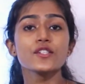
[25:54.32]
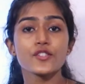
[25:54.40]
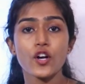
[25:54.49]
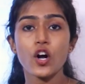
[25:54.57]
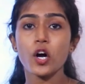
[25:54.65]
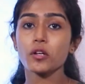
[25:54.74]

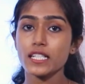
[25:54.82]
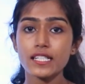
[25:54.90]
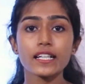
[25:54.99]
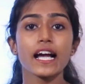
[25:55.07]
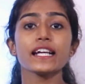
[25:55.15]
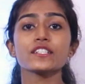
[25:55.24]
So,
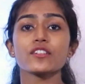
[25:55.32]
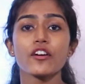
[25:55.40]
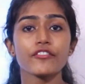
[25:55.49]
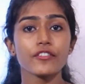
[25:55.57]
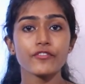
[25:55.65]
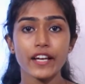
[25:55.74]
this kind
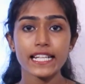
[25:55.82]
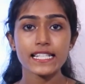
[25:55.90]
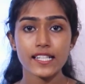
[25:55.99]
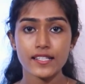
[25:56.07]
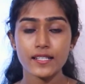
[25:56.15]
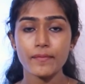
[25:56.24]
of a very
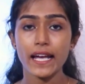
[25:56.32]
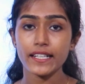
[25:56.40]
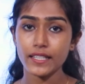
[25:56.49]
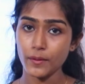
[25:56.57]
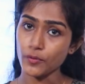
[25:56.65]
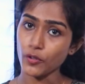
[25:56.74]

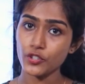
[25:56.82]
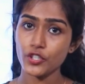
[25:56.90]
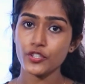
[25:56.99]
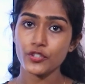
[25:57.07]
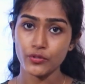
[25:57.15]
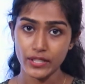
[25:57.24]
systematic approach
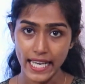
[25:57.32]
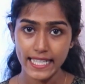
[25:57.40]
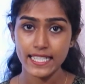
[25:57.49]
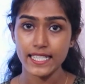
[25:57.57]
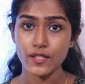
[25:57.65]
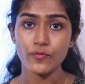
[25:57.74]
to
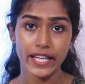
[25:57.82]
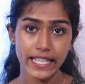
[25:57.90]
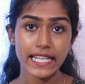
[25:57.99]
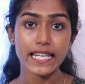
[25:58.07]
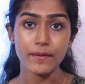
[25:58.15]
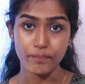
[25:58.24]
NET is
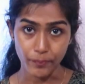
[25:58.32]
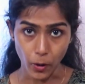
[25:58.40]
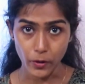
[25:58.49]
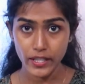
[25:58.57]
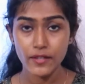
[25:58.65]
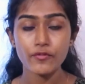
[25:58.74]
very
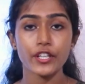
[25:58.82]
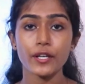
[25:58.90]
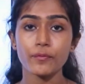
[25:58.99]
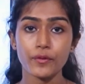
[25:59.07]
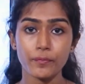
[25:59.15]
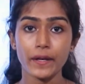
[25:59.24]
important when
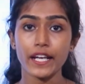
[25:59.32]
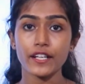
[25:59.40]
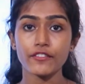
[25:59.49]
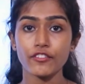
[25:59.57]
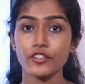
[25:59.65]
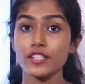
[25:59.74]
you are
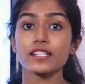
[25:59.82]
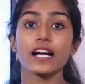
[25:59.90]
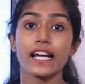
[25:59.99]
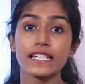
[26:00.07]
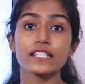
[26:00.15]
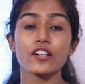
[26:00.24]
preparing for this
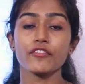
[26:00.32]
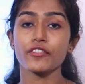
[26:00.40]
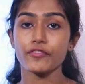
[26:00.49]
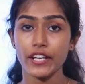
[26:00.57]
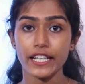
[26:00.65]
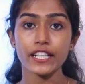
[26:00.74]
kind of a
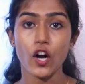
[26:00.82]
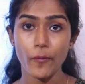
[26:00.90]
very